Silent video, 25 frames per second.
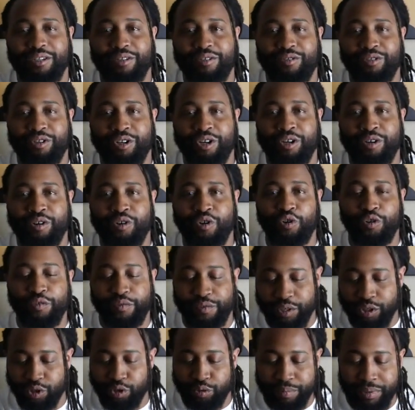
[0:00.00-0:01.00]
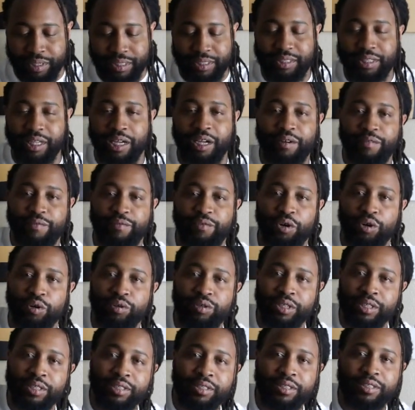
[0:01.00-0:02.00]
You know, hopefully you've been staying
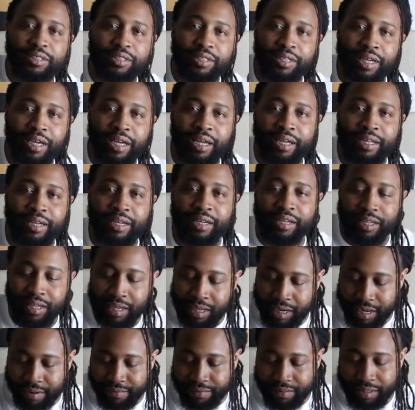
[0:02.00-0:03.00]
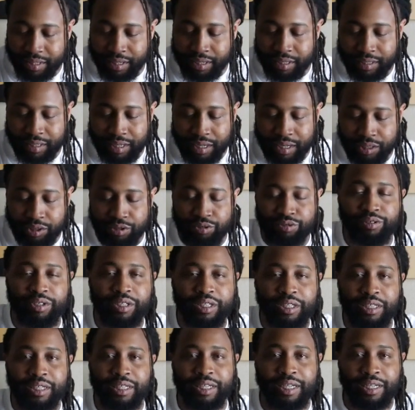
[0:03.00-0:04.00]
focused, getting everything done you
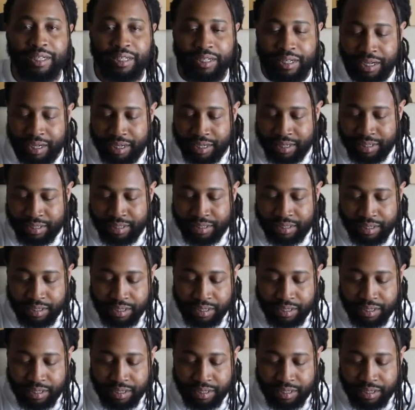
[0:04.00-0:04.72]
needed to get done.